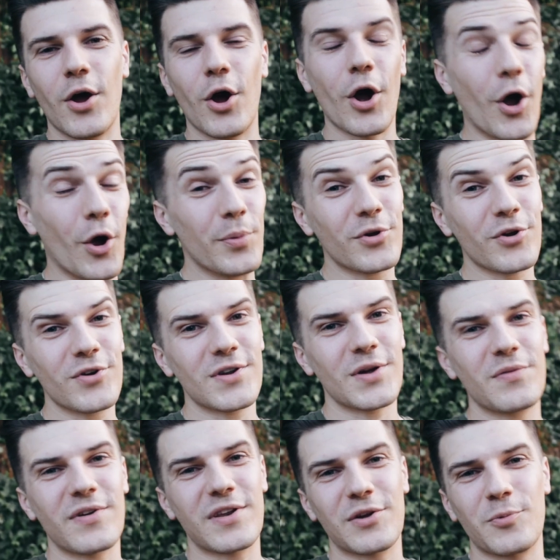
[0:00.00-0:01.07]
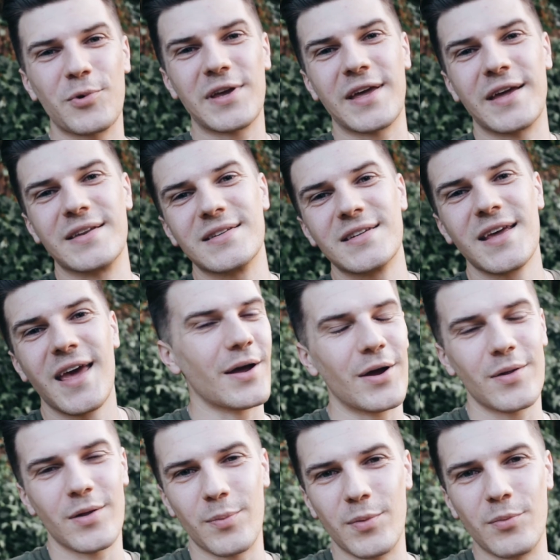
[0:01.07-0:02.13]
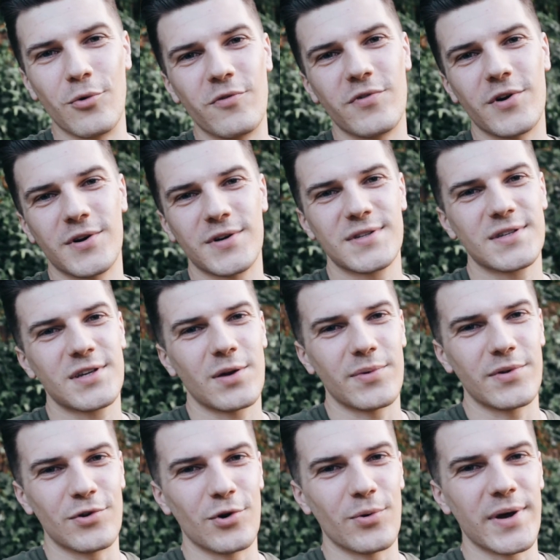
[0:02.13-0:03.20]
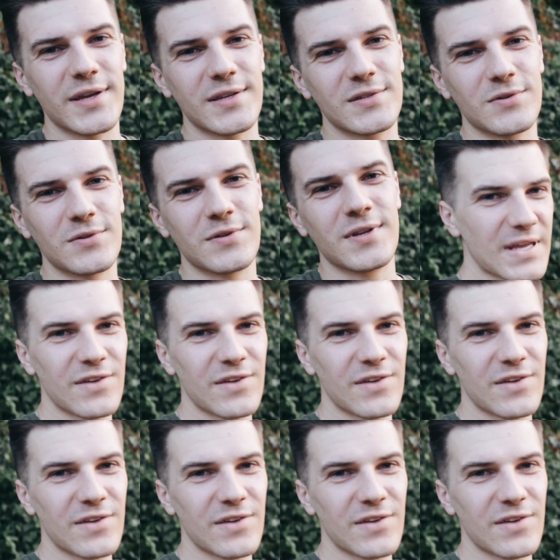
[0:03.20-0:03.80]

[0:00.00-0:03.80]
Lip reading: I hope you're good, hope you had a good weekend. There'll be more vlogs coming your way soon.